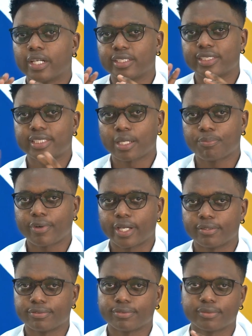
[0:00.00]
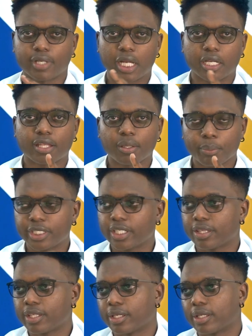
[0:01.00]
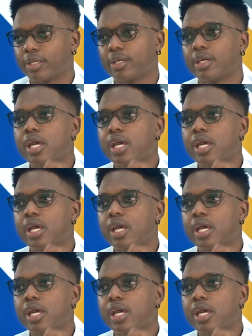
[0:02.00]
Step 5, another major thing,